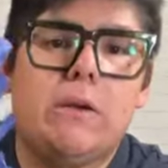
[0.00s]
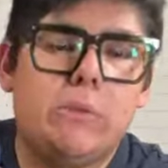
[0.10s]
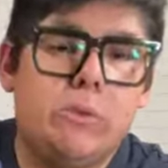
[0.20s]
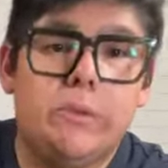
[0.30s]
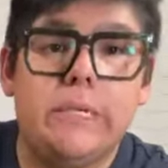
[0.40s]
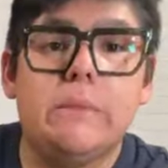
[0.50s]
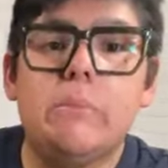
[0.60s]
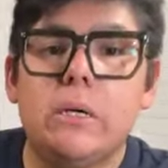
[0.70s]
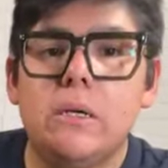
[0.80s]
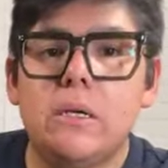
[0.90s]
I already ruined
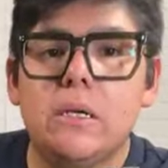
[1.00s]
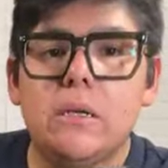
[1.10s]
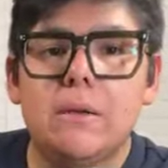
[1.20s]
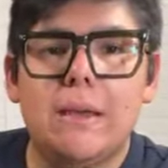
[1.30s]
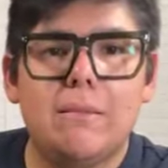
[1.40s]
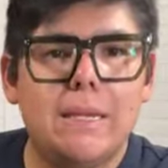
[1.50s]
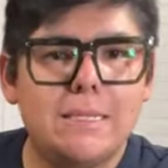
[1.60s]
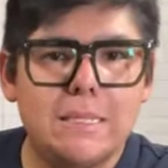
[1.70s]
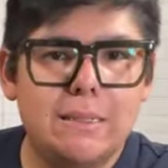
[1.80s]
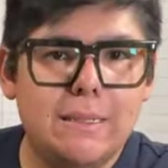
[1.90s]
it, but look
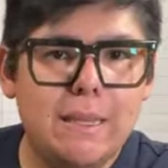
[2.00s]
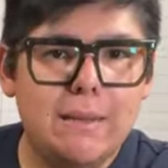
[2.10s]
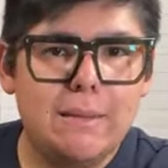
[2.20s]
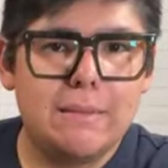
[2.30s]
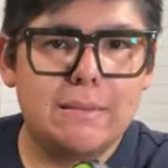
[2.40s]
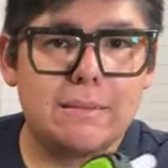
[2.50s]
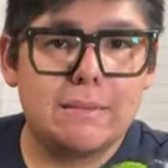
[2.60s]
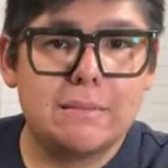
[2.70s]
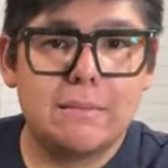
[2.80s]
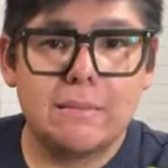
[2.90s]
how nice and clean that
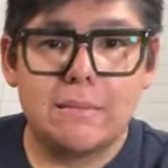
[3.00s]
is.